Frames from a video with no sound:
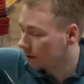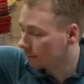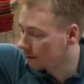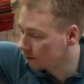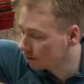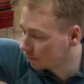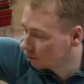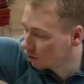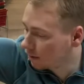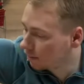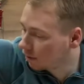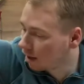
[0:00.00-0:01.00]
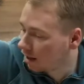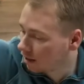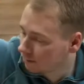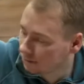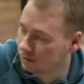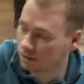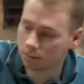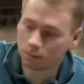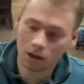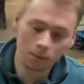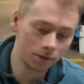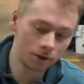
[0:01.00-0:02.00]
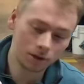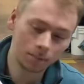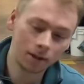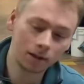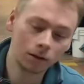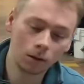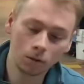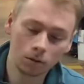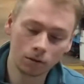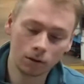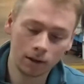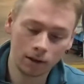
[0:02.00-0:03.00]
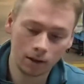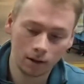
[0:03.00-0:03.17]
Here's some cheaper items. This will probably just be locally.